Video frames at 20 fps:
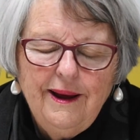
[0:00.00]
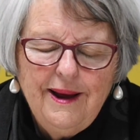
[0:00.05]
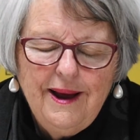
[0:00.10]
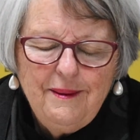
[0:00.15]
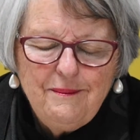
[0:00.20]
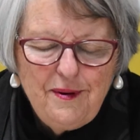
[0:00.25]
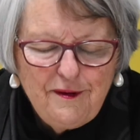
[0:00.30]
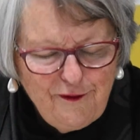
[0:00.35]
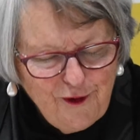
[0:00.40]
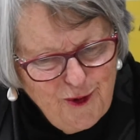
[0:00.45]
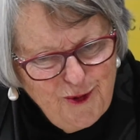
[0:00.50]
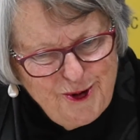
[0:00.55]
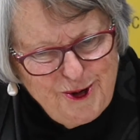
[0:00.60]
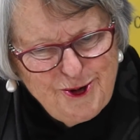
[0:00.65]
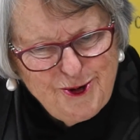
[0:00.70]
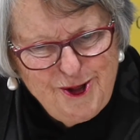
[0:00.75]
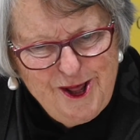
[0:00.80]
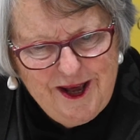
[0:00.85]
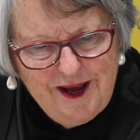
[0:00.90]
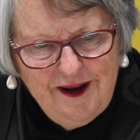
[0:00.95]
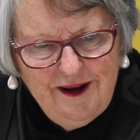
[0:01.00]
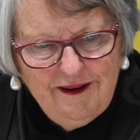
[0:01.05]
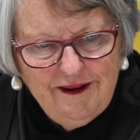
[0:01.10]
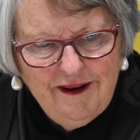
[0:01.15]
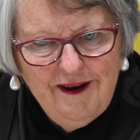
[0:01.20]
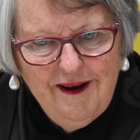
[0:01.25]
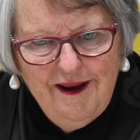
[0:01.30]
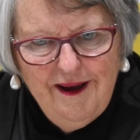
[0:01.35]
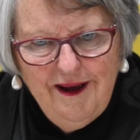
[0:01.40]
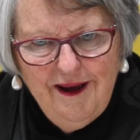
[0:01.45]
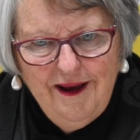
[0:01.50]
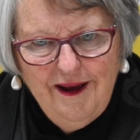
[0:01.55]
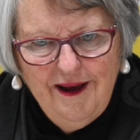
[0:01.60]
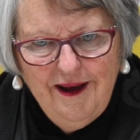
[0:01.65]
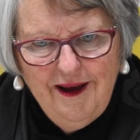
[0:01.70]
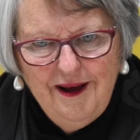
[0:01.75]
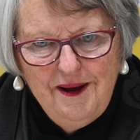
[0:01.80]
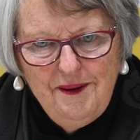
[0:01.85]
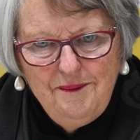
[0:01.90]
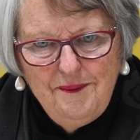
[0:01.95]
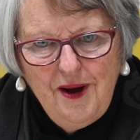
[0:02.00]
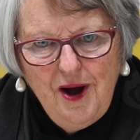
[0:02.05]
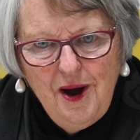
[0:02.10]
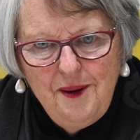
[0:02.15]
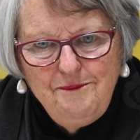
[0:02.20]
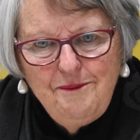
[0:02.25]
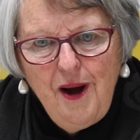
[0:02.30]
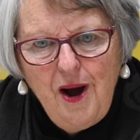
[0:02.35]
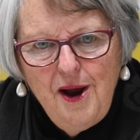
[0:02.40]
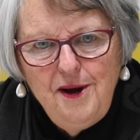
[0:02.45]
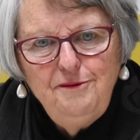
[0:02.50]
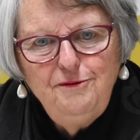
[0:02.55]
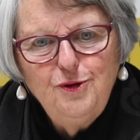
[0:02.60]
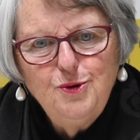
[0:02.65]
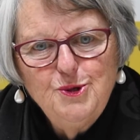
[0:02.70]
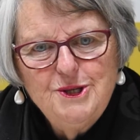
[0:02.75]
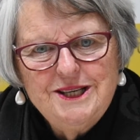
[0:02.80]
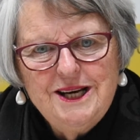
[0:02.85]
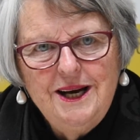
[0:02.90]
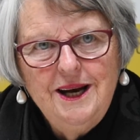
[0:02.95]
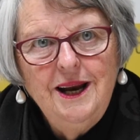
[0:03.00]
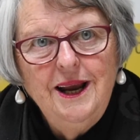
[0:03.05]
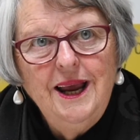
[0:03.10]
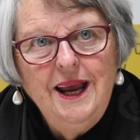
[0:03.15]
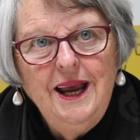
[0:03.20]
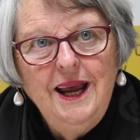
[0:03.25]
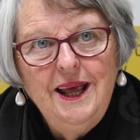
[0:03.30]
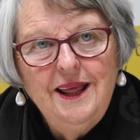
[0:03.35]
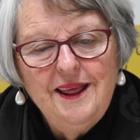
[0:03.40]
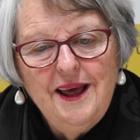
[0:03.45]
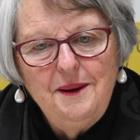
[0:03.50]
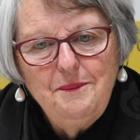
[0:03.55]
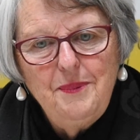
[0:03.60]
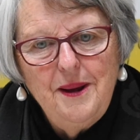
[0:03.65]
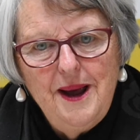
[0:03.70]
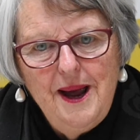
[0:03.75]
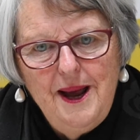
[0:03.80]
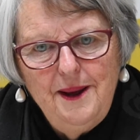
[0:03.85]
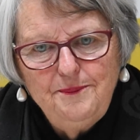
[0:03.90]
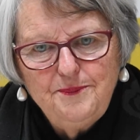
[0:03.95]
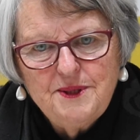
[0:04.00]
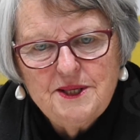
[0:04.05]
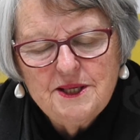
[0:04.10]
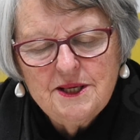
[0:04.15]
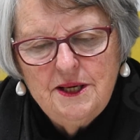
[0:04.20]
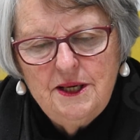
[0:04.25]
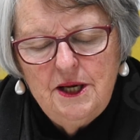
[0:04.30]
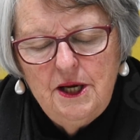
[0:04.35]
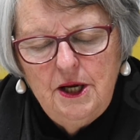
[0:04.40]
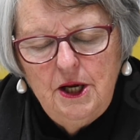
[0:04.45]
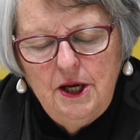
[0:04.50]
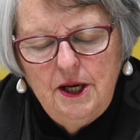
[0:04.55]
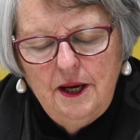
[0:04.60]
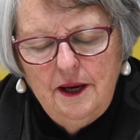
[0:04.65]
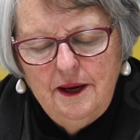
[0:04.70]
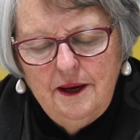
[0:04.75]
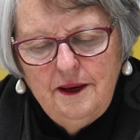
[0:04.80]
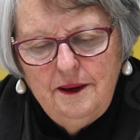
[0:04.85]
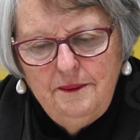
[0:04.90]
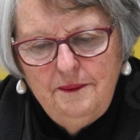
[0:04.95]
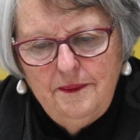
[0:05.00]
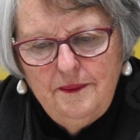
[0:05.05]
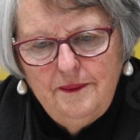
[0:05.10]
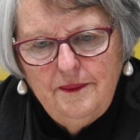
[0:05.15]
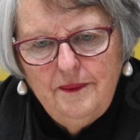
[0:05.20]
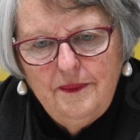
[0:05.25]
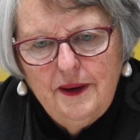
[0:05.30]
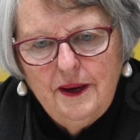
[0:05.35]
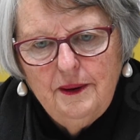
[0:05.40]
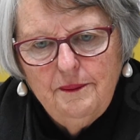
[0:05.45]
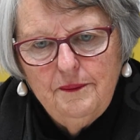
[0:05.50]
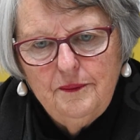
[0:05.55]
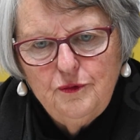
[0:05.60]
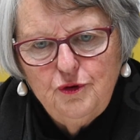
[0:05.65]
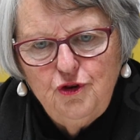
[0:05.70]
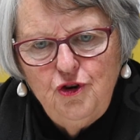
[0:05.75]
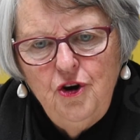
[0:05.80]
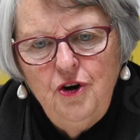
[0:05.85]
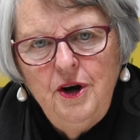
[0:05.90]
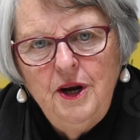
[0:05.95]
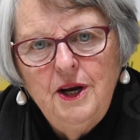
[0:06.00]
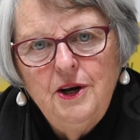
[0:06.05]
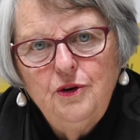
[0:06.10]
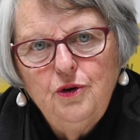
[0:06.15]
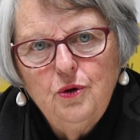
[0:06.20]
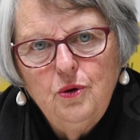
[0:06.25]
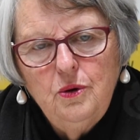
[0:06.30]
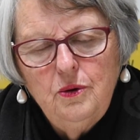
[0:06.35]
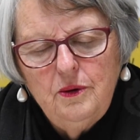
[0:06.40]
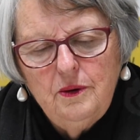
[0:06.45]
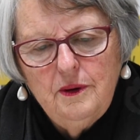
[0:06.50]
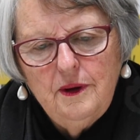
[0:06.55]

And before we do that, I'm mindful sitting here that perhaps tuning into